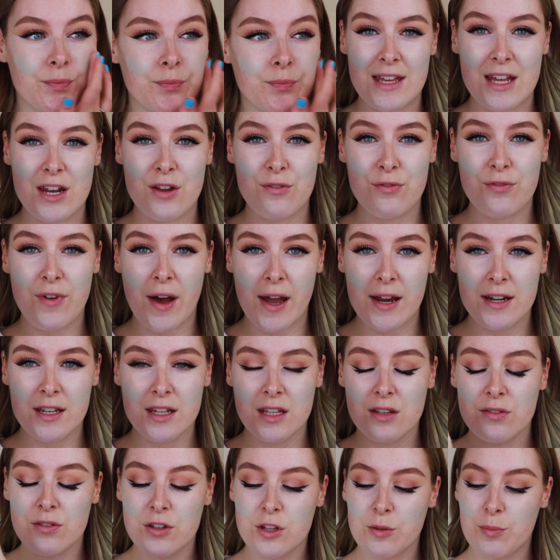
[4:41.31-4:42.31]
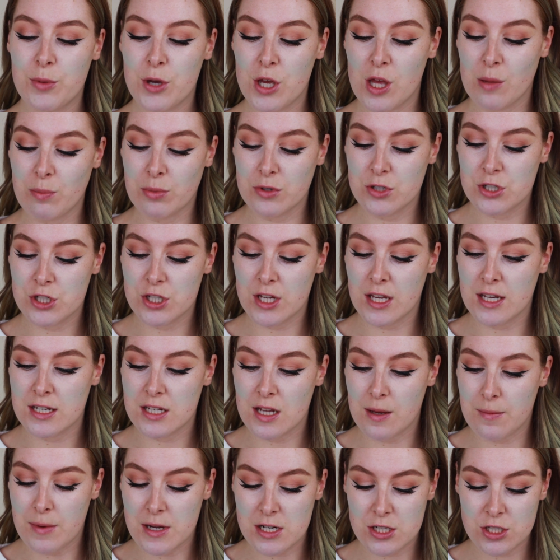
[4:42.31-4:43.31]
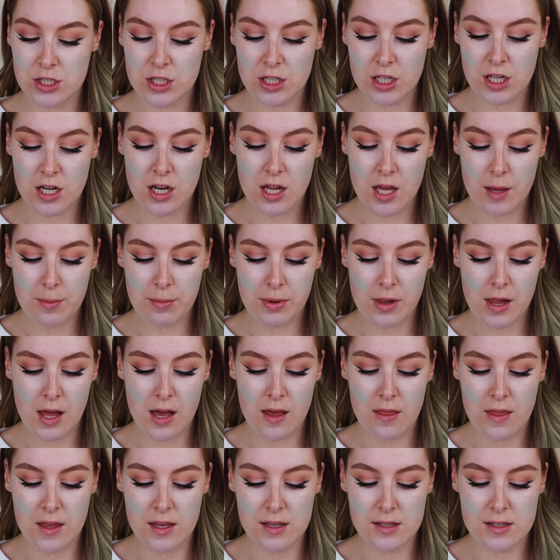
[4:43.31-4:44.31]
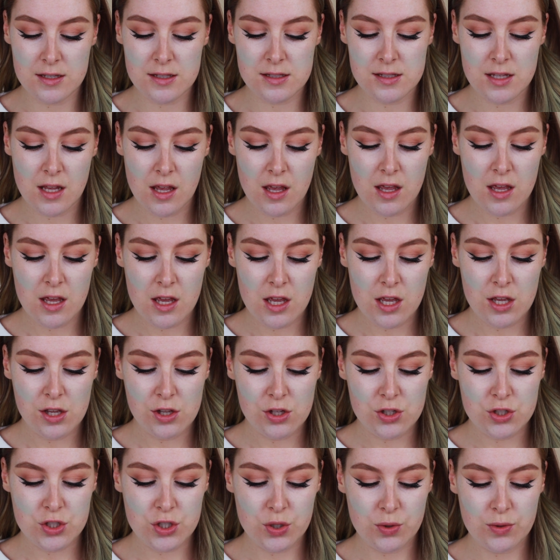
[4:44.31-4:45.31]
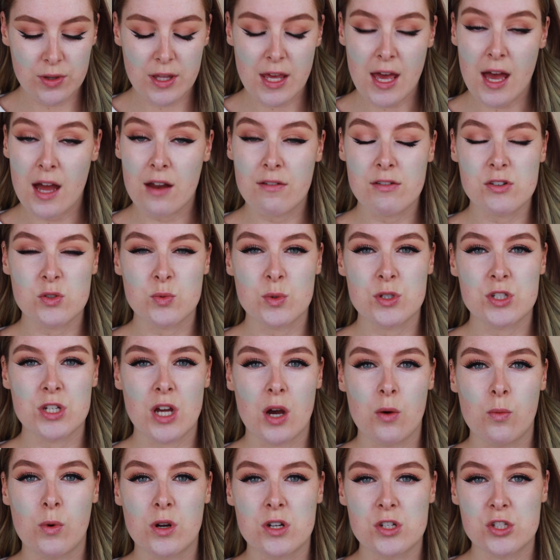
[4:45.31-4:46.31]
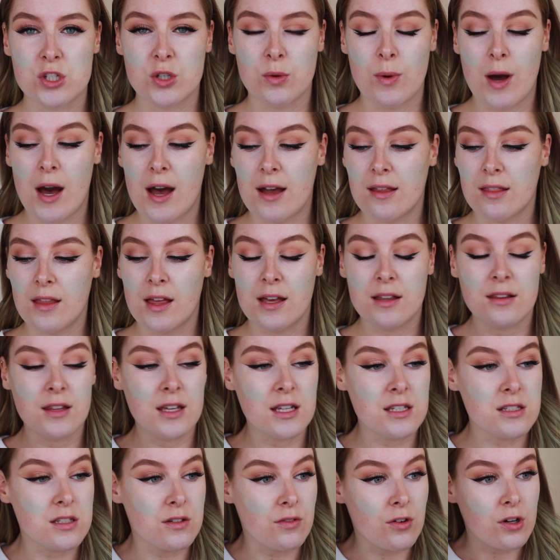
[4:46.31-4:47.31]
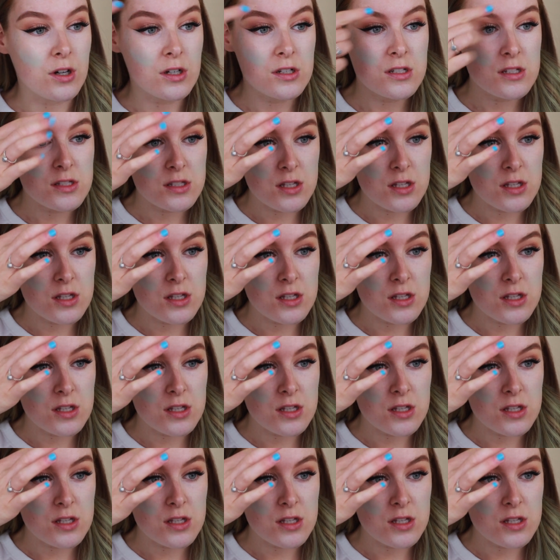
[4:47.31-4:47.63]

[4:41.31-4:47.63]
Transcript: Then finally for the purple shade, I'm actually going to apply this to the areas which I want to highlight later on.